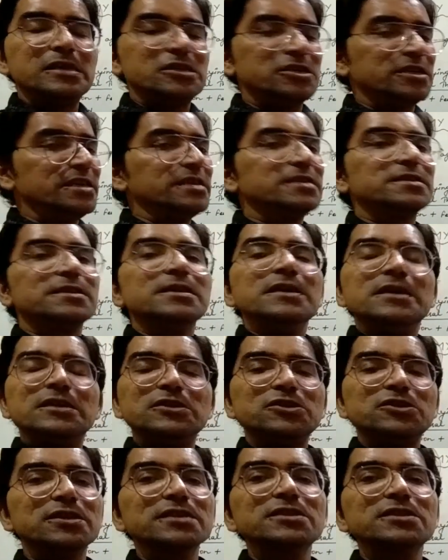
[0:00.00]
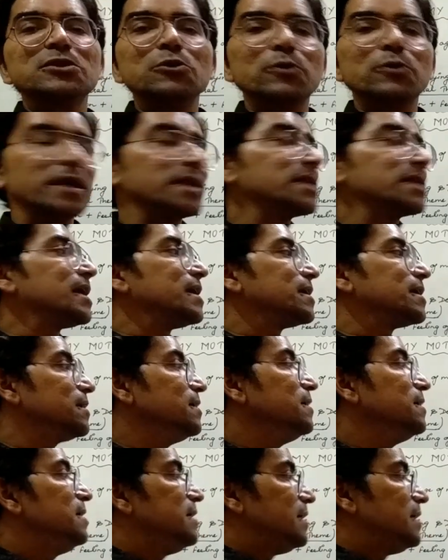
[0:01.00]
She is just looking like
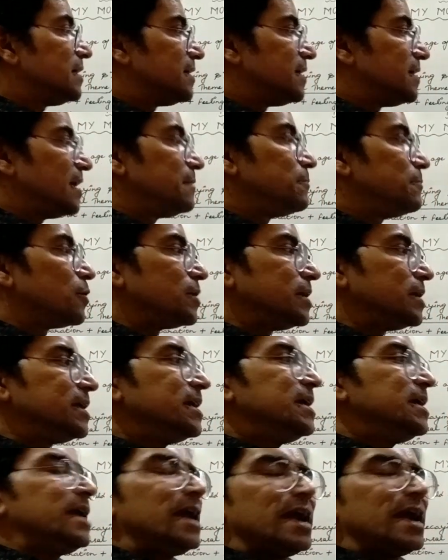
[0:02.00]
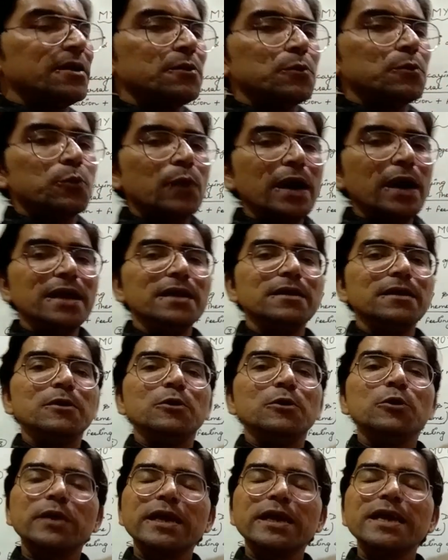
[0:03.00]
a dead body, and while
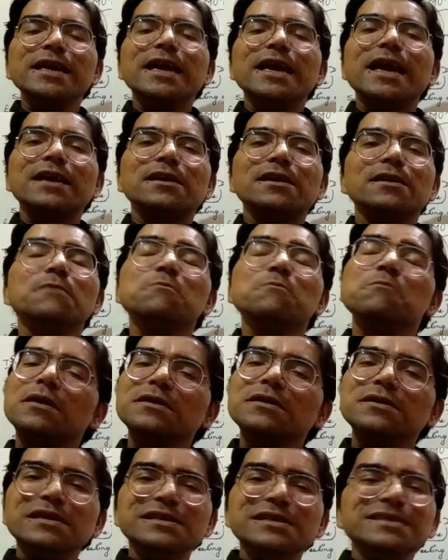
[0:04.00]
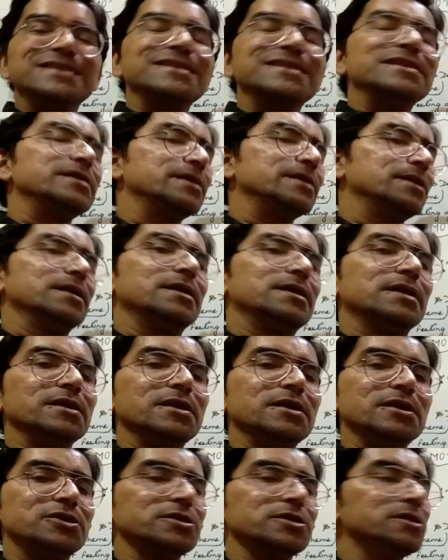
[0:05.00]
looking at her mother's critical
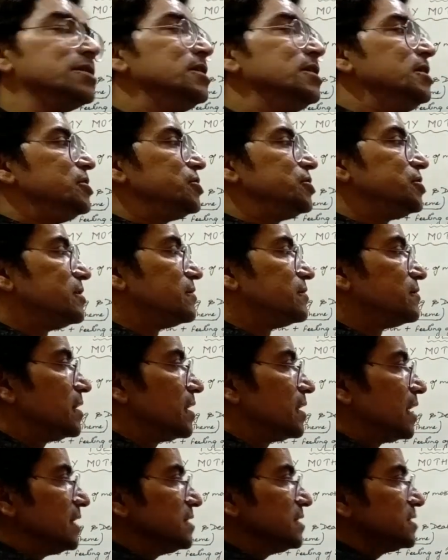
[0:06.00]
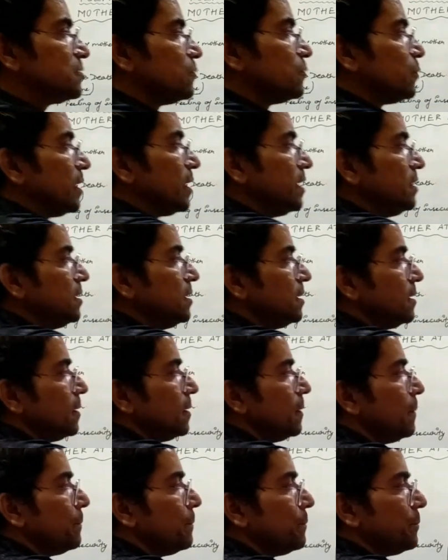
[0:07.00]
condition, she realized with
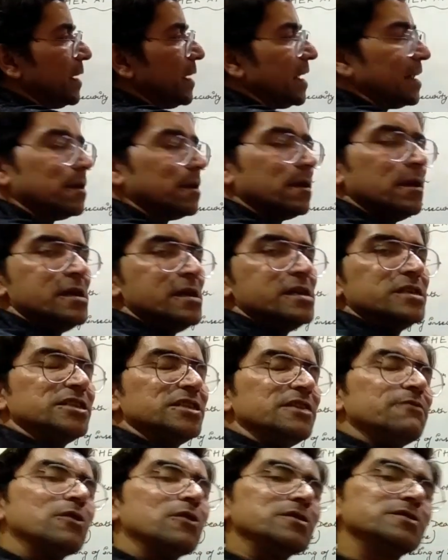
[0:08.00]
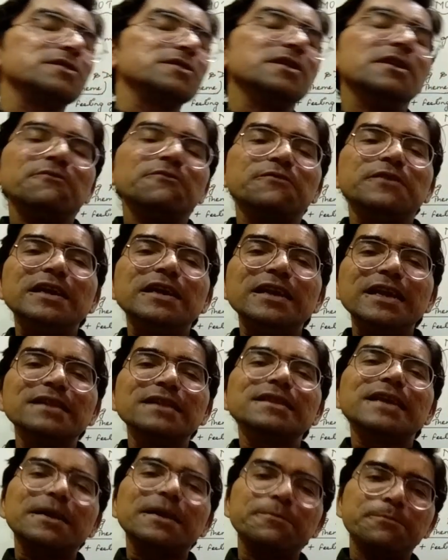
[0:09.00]
pain. She was
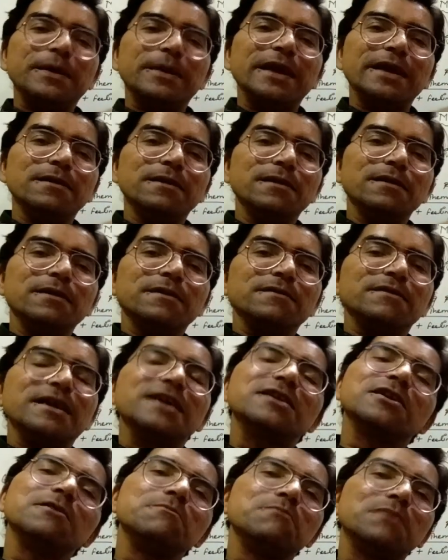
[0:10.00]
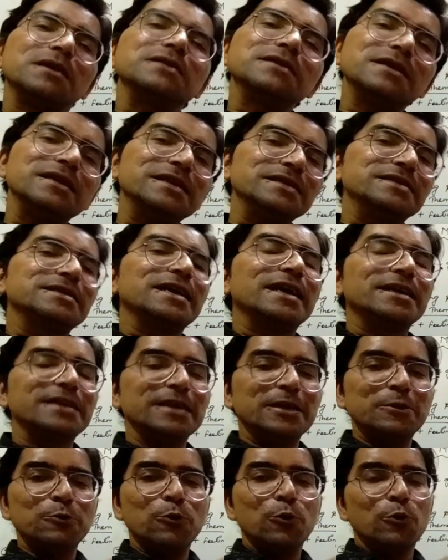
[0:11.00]
feeling that pain, that her mother is
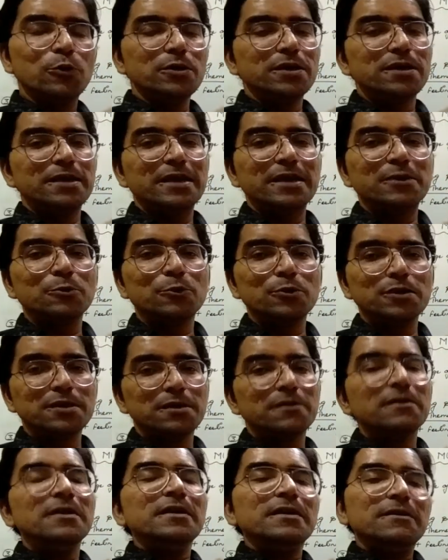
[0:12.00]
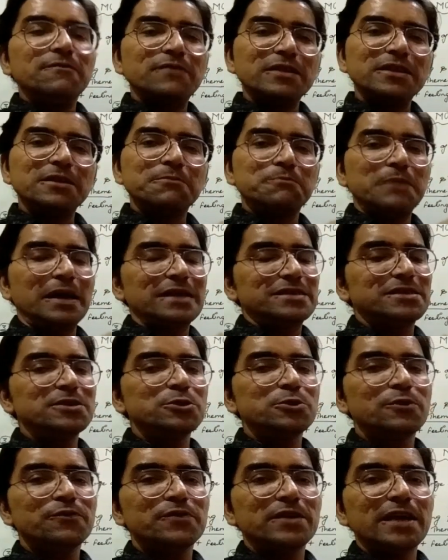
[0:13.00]
getting older and older with the
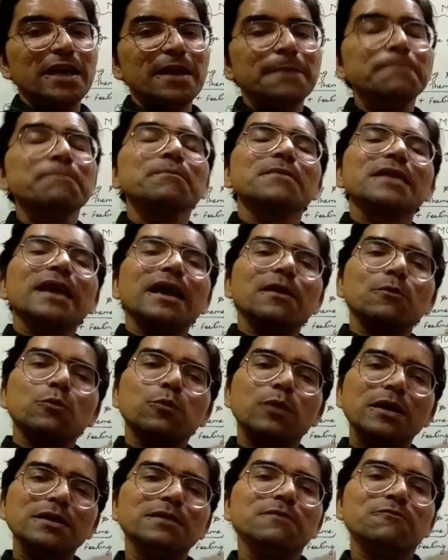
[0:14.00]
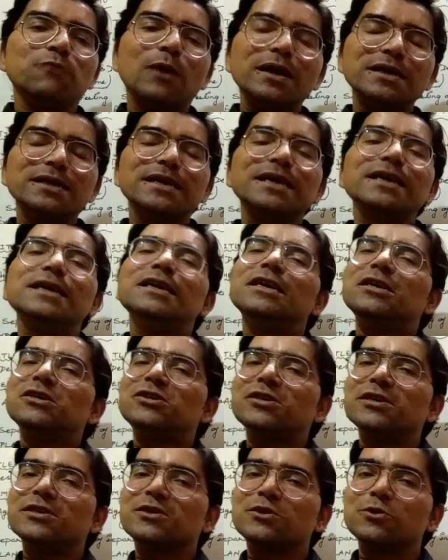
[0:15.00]
passage of time, and one day
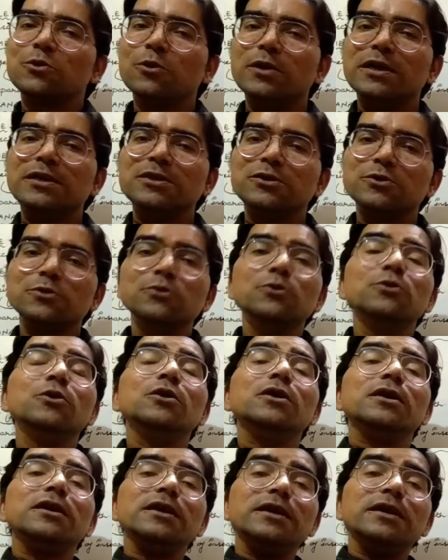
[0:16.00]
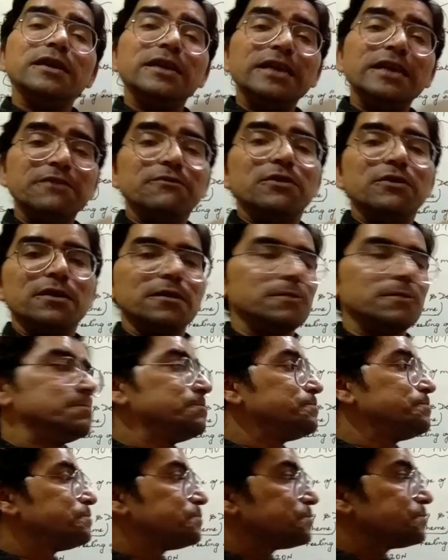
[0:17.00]
she is going to leave her.
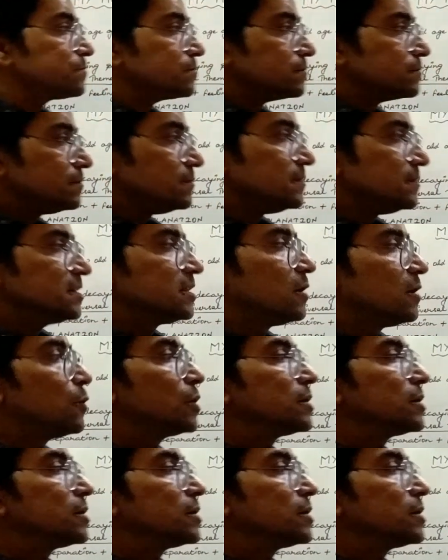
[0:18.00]
Now